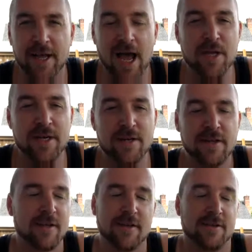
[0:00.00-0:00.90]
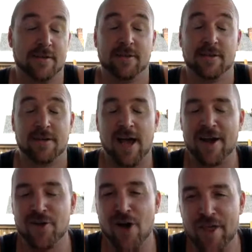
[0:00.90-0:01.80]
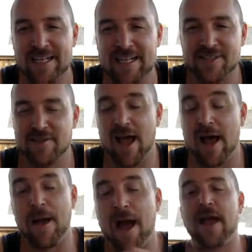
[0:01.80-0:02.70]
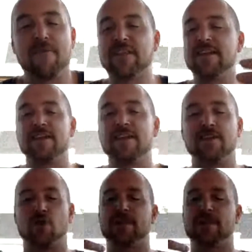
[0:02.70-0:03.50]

I mean, I don't know. I'm everything. You